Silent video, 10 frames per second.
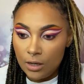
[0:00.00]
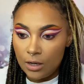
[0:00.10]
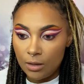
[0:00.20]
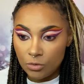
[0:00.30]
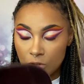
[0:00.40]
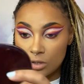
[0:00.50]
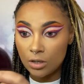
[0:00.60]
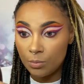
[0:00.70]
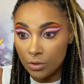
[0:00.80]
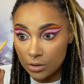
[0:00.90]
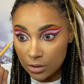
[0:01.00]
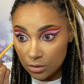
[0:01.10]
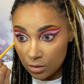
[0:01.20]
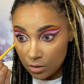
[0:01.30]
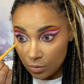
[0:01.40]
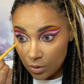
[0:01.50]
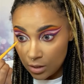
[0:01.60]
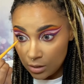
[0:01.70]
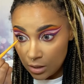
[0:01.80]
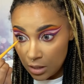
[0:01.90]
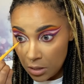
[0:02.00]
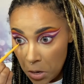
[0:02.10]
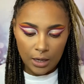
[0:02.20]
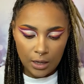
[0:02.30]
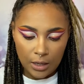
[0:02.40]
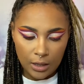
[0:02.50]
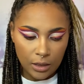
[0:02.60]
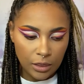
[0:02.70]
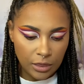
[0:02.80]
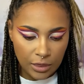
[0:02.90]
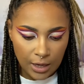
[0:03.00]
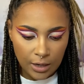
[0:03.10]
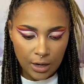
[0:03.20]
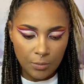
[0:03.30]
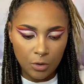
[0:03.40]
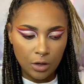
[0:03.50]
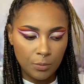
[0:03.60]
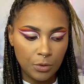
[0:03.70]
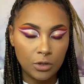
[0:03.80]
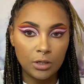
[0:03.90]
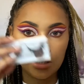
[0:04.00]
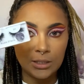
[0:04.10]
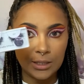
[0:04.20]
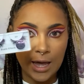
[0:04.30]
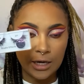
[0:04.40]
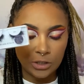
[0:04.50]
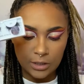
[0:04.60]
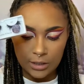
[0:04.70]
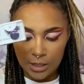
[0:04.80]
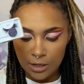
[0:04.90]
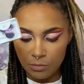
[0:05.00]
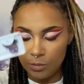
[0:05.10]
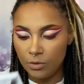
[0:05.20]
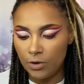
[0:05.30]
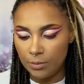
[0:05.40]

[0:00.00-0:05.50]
And I'm just gonna put this on the waterline, and then I'm gonna put on these lashes, and then I will be right